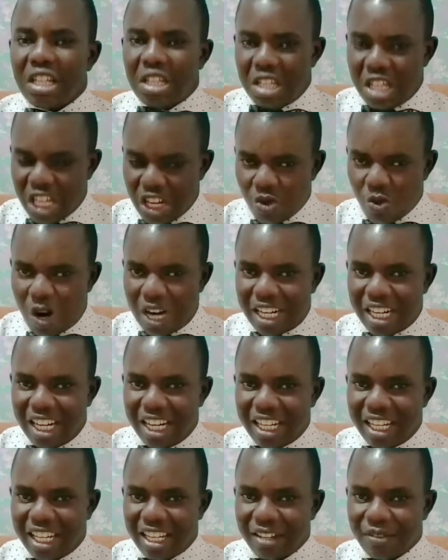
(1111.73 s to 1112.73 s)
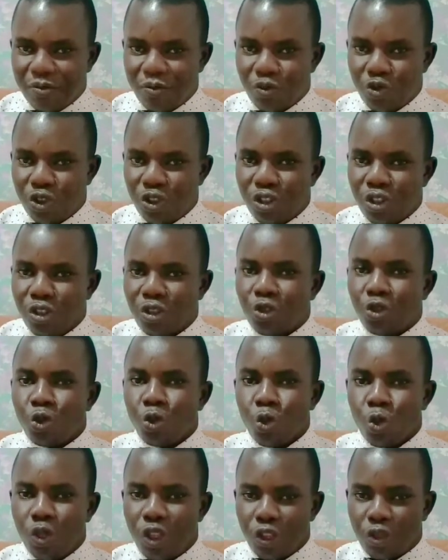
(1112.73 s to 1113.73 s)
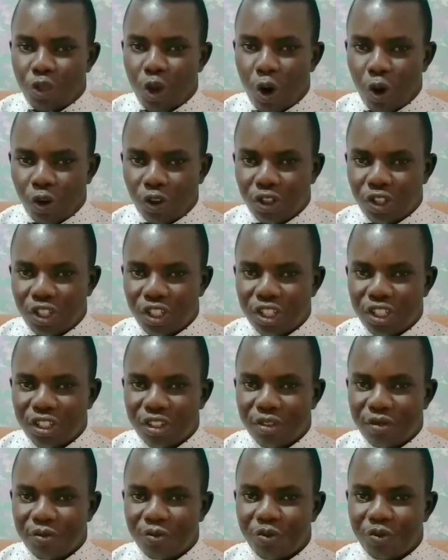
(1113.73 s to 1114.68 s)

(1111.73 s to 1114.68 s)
inwardly through the thoughts,